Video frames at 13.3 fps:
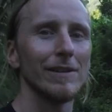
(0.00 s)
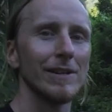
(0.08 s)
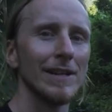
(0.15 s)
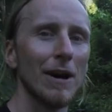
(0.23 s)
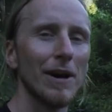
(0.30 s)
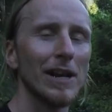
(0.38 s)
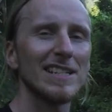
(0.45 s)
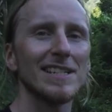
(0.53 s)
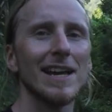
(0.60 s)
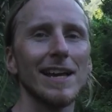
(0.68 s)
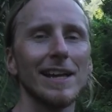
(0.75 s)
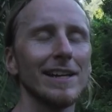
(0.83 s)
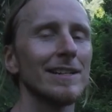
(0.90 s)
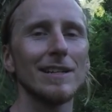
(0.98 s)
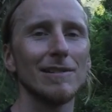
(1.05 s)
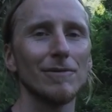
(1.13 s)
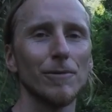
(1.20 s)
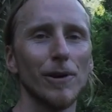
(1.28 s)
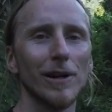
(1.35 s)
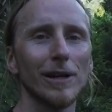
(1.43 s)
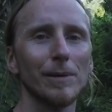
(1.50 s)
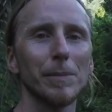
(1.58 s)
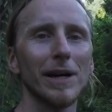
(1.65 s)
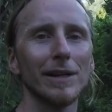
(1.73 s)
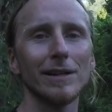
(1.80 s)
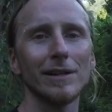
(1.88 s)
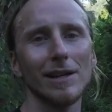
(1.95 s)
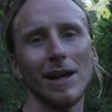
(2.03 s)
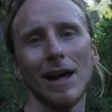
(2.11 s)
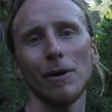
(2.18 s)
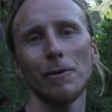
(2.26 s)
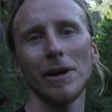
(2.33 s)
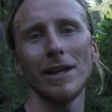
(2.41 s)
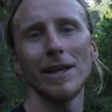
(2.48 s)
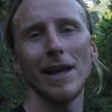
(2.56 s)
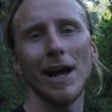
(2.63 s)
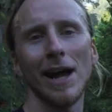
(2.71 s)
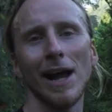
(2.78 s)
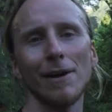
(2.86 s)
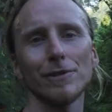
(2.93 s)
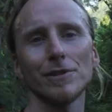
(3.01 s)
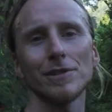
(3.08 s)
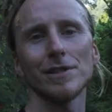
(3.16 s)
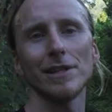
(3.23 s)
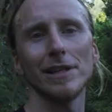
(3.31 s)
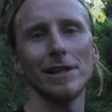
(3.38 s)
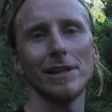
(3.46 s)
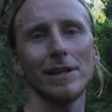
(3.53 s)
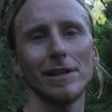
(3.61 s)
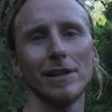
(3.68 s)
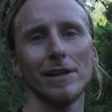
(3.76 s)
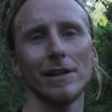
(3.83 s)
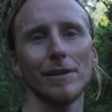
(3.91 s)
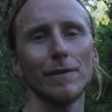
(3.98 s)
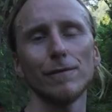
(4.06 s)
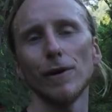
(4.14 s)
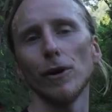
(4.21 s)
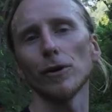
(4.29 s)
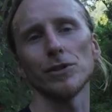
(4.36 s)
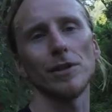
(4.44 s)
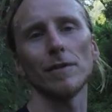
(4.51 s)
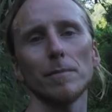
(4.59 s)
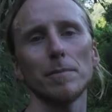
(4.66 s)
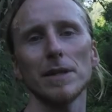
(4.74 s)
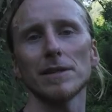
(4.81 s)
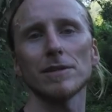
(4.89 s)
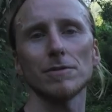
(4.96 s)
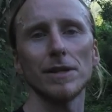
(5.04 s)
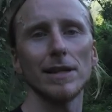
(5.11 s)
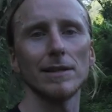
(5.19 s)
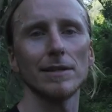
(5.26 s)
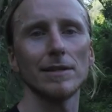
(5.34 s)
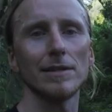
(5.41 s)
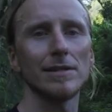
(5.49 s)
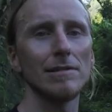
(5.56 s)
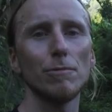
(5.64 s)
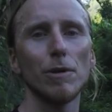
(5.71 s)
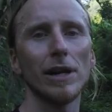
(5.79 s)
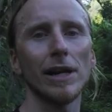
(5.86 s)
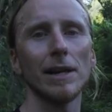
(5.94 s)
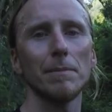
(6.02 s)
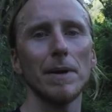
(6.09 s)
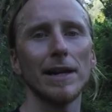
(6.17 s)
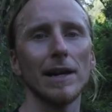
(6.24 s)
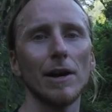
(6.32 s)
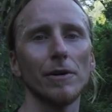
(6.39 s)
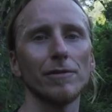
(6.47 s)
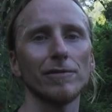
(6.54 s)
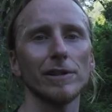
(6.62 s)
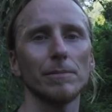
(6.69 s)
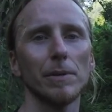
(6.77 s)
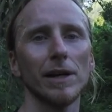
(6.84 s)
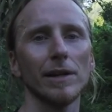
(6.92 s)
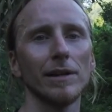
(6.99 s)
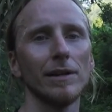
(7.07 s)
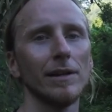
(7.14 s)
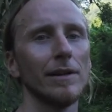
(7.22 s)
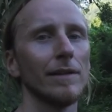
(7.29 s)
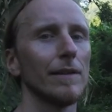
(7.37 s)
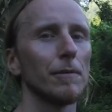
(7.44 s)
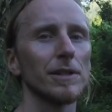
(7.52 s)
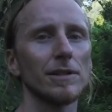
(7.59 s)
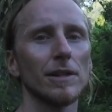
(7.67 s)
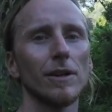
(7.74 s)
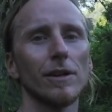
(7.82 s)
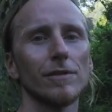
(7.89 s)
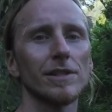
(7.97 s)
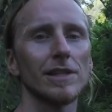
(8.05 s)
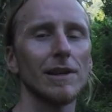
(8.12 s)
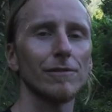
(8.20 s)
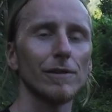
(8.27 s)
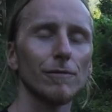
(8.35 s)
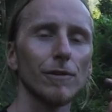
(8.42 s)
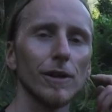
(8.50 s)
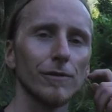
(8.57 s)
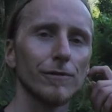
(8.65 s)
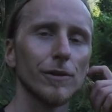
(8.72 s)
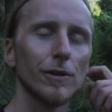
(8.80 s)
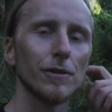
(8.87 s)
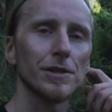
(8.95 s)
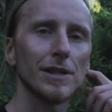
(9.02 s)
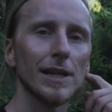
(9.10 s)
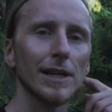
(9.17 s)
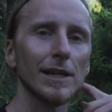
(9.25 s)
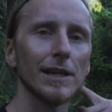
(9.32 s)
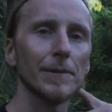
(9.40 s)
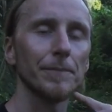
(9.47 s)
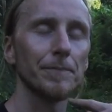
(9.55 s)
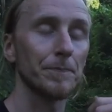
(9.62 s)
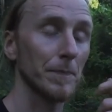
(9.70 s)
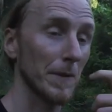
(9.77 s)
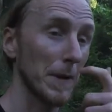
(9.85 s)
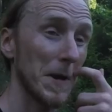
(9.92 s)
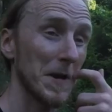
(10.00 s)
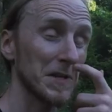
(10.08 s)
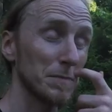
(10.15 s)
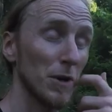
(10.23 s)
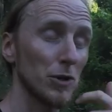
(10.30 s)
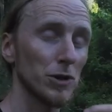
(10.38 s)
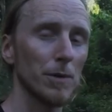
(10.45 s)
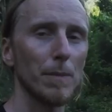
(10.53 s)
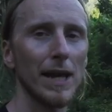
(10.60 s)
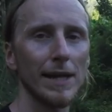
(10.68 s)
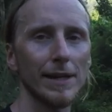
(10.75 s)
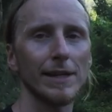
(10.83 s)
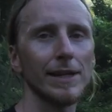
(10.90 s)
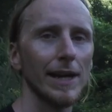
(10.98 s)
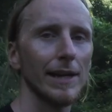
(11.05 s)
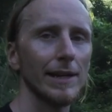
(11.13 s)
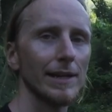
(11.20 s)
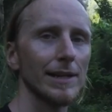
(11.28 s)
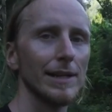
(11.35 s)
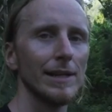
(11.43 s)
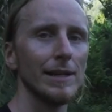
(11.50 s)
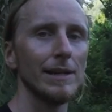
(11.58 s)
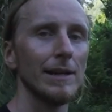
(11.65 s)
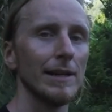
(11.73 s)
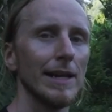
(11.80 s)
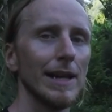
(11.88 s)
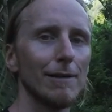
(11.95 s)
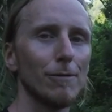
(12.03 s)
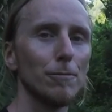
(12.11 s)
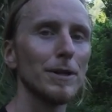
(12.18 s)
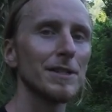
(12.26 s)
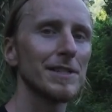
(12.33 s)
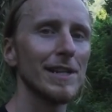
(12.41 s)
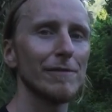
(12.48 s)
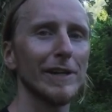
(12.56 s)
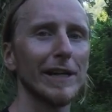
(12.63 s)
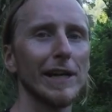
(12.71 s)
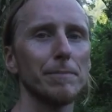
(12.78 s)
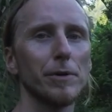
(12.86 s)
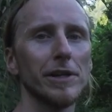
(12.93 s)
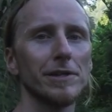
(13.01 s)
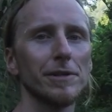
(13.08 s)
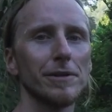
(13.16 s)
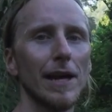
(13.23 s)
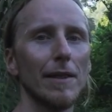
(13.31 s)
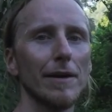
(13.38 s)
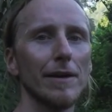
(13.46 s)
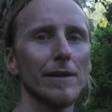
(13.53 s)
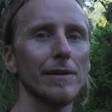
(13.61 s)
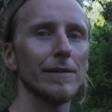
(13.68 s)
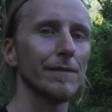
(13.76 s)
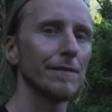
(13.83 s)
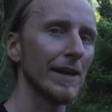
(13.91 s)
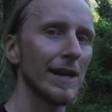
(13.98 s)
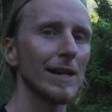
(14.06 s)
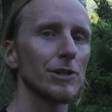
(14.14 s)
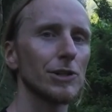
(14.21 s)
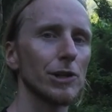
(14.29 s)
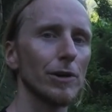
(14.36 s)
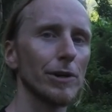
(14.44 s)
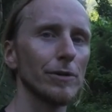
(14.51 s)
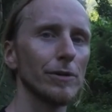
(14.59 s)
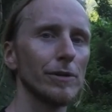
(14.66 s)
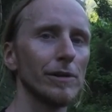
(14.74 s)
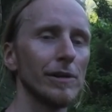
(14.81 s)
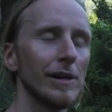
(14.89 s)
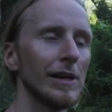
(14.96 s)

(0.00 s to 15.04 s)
Now I'd say it didn't work, but I have to see the photos big screen and see what I can make out of it. But there was a lot of stuff involved, focus stacking, exposure blending, and yeah, we'll see if I can put it together. Then I'll show you.